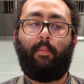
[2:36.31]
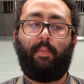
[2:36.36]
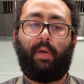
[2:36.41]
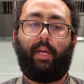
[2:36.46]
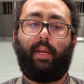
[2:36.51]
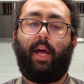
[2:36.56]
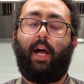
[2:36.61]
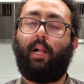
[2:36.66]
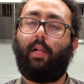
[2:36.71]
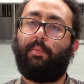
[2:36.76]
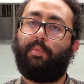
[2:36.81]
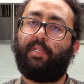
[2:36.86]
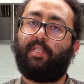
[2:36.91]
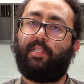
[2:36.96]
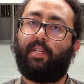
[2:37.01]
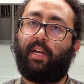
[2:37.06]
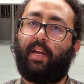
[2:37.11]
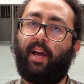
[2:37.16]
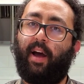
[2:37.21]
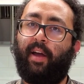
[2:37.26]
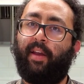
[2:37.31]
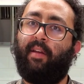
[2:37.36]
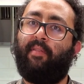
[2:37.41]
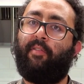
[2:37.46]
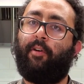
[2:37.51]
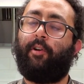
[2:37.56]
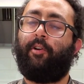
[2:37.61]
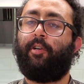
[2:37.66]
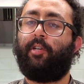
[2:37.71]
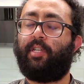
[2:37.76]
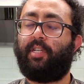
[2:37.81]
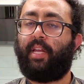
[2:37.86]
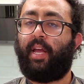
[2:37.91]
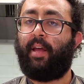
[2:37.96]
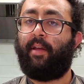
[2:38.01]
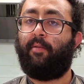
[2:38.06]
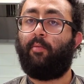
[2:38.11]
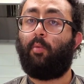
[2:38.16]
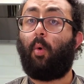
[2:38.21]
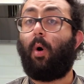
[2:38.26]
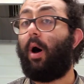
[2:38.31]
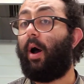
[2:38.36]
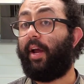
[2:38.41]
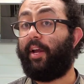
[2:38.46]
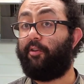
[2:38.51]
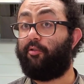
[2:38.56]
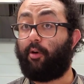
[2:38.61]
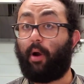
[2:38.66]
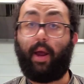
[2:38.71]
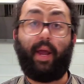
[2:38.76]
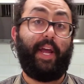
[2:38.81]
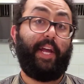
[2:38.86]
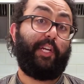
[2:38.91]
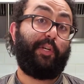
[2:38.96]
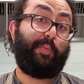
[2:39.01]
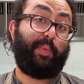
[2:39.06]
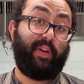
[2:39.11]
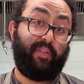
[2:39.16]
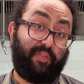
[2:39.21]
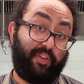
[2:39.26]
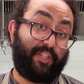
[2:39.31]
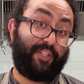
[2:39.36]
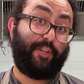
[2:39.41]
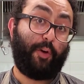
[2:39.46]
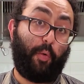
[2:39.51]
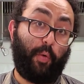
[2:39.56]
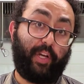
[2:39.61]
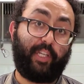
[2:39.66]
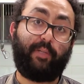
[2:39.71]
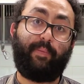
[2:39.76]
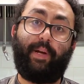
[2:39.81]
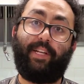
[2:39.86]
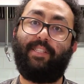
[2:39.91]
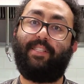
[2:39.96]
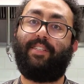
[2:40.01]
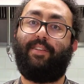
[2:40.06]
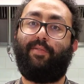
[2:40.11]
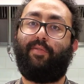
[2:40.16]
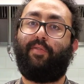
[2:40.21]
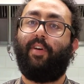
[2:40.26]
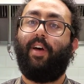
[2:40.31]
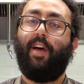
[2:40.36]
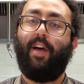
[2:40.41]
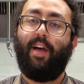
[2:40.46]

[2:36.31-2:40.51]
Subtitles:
it helps to kind of understand why dry aged beef is so expensive.